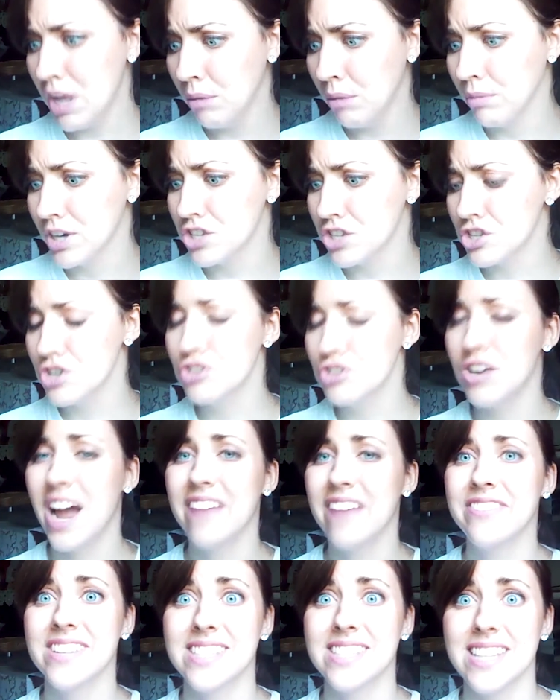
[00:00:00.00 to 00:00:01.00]
Richard
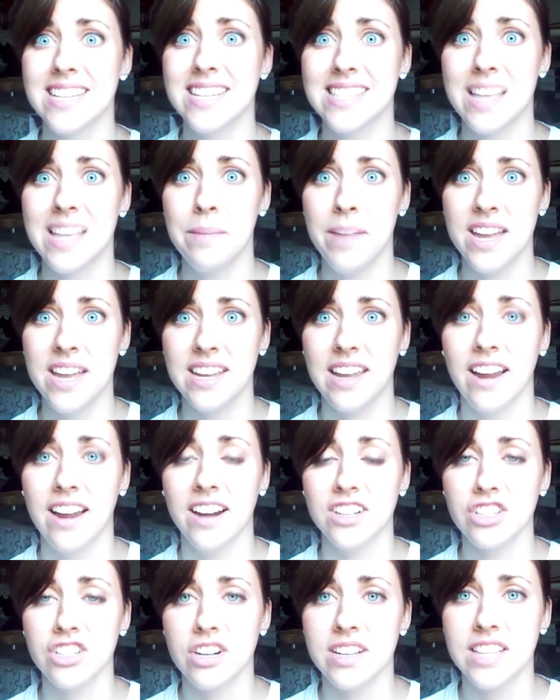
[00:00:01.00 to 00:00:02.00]
Dreyfuss is the main
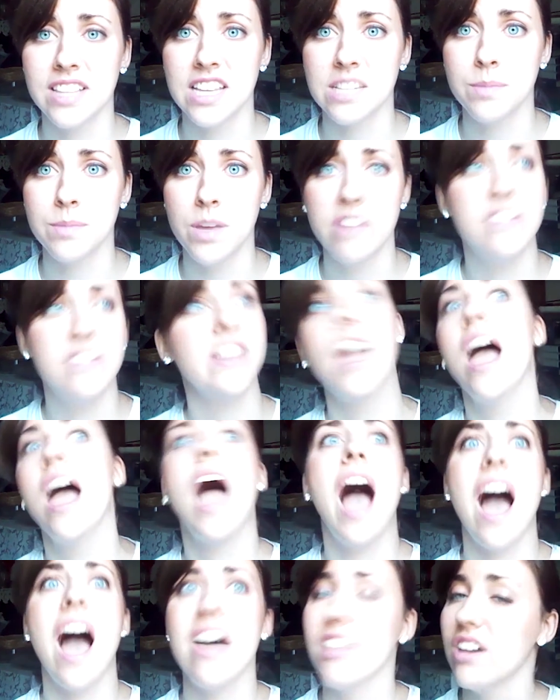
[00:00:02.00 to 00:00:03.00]
character in this movie.
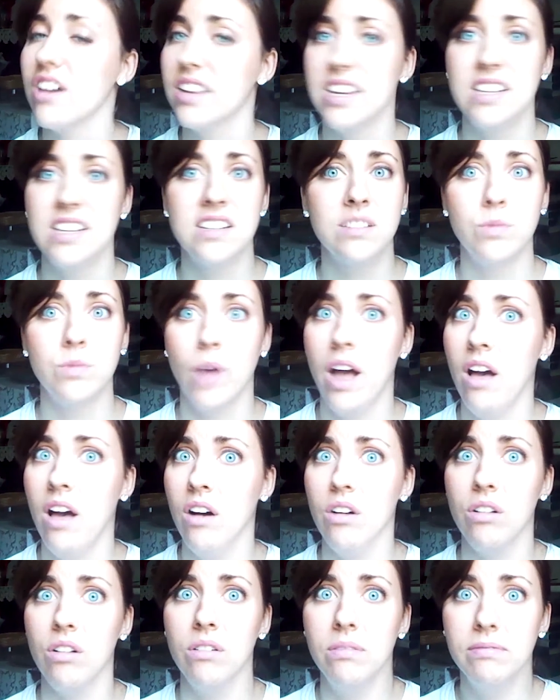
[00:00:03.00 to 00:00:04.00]
I thought he did
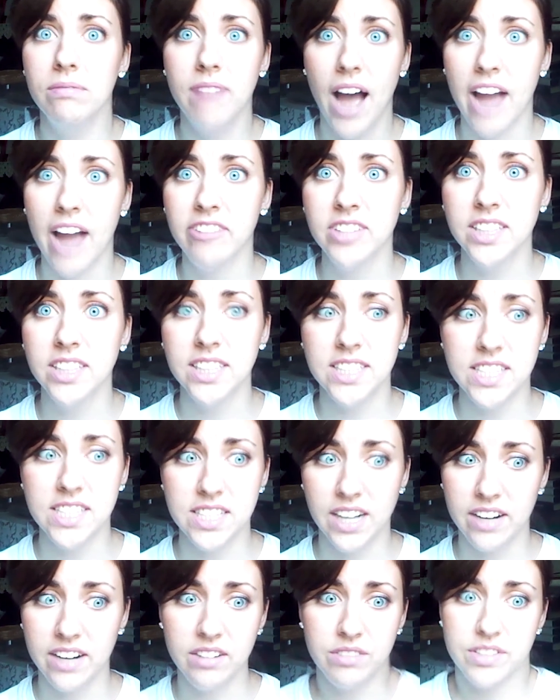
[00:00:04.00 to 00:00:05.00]
well. I really did.
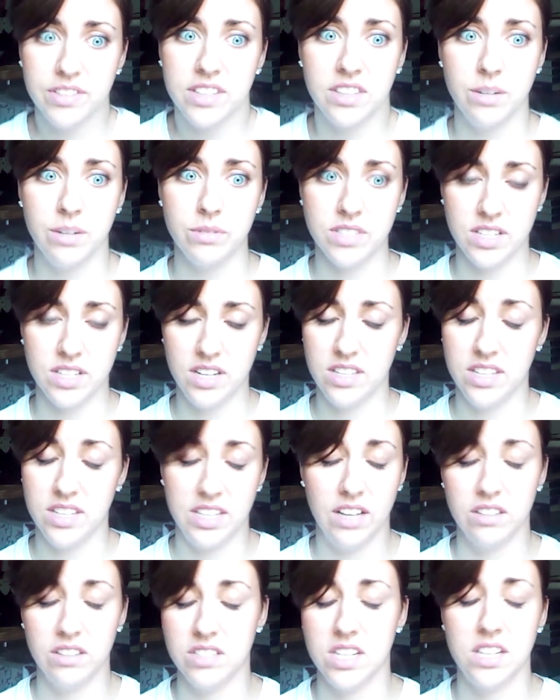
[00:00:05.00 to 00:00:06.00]
I don't think there was
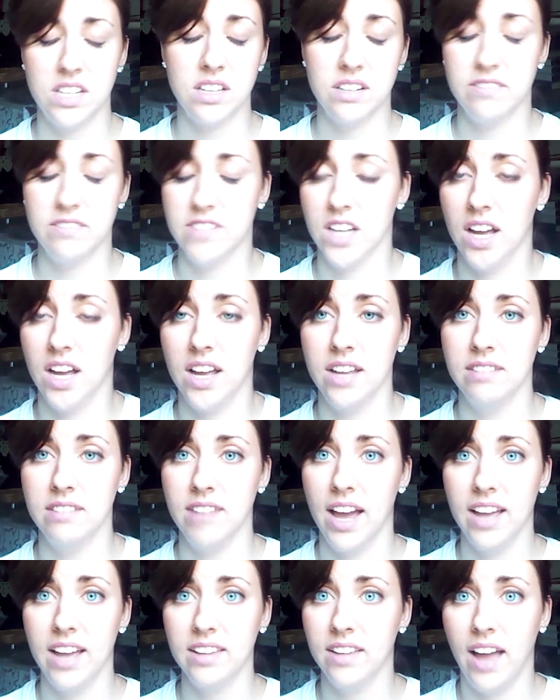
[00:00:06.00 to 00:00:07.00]
anything else he could have done.
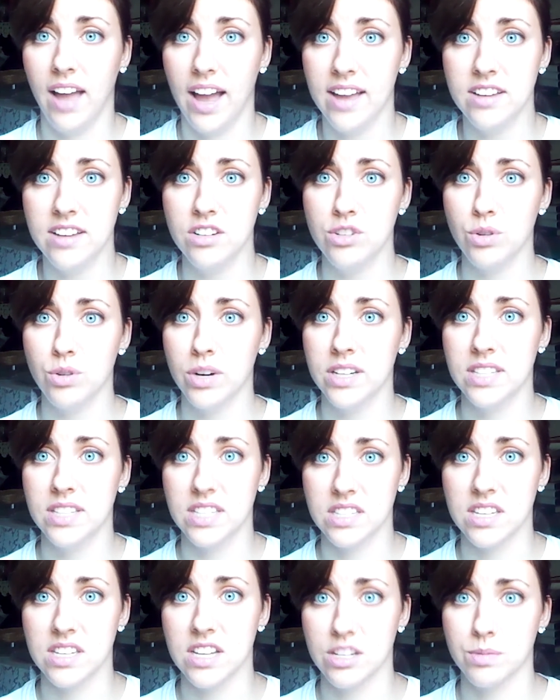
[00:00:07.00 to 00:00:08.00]
I enjoyed
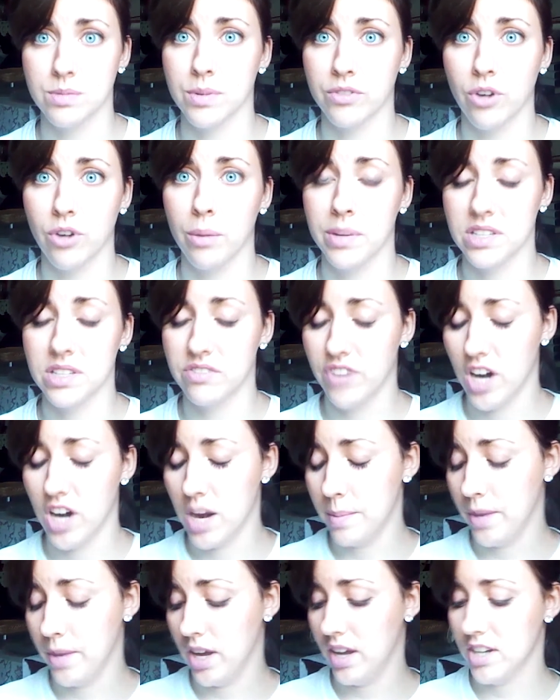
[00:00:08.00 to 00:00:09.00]
his performance
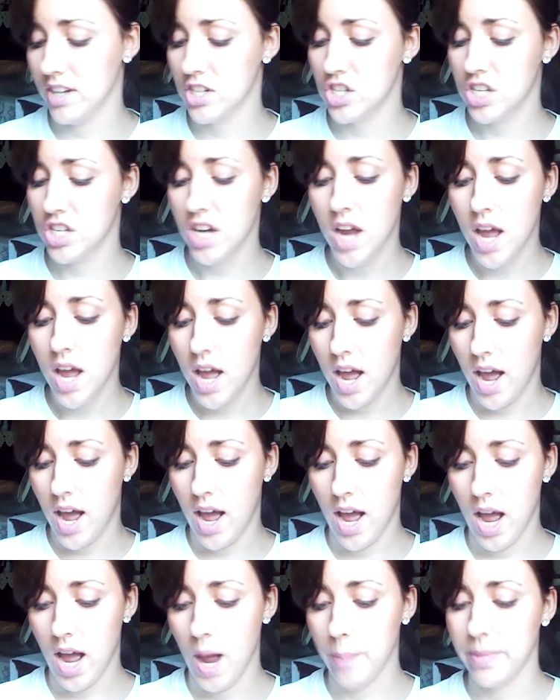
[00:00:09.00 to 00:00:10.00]
very much.
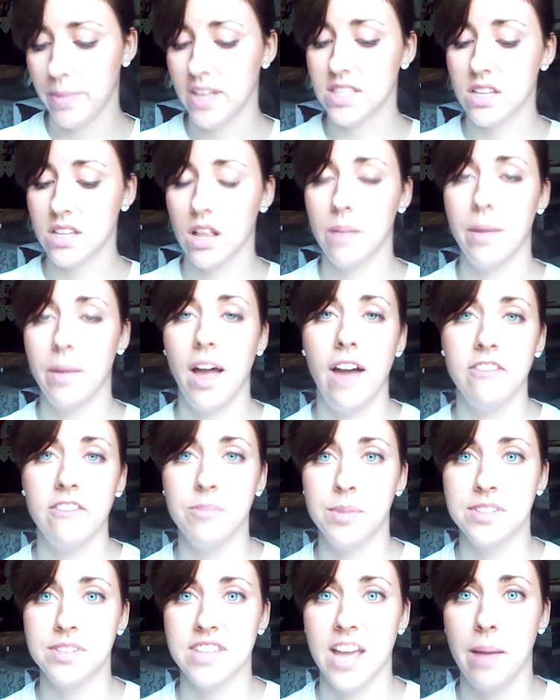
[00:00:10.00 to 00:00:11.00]
That's all I
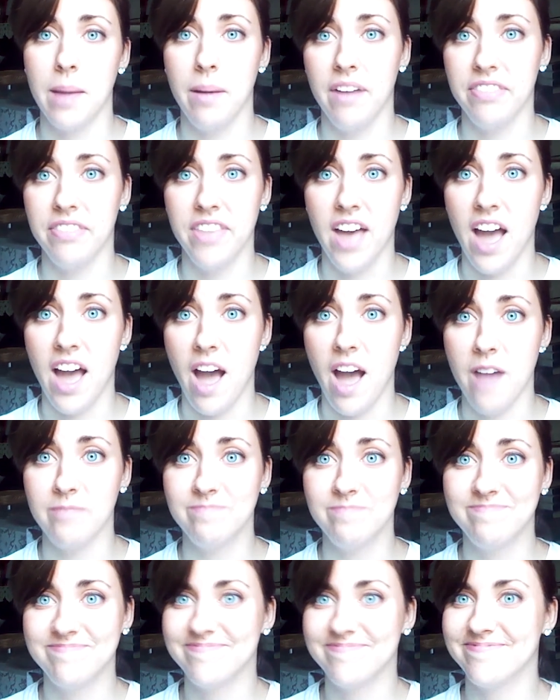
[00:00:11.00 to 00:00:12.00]
have to say about that.
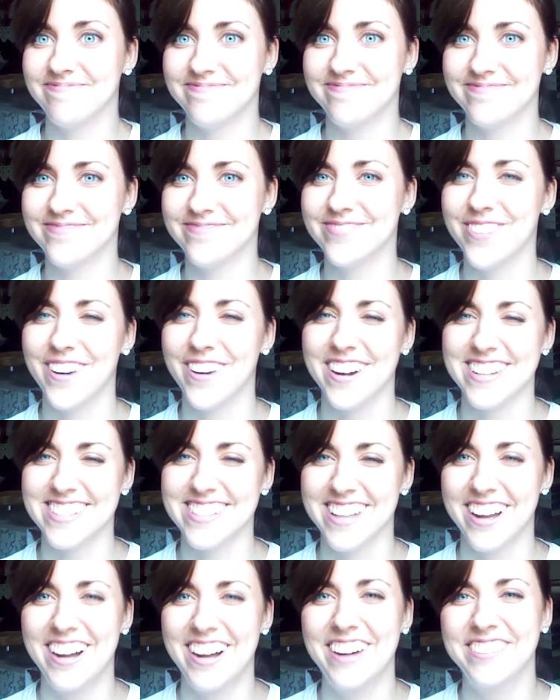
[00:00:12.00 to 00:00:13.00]
Forrest
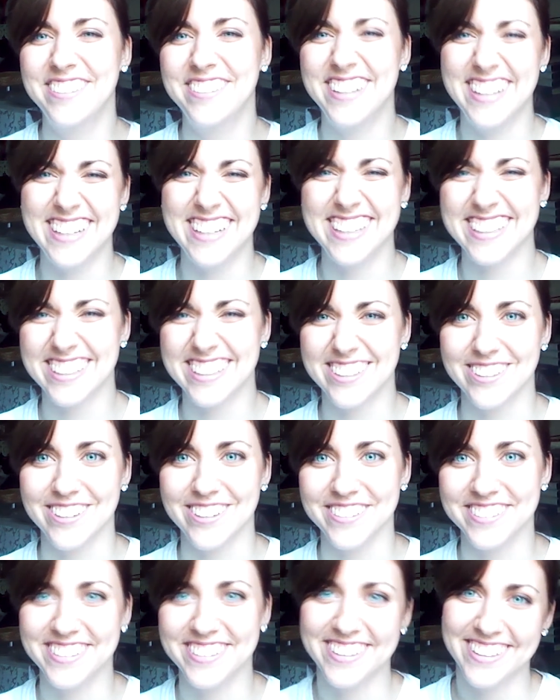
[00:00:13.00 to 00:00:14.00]
Gump. Quote.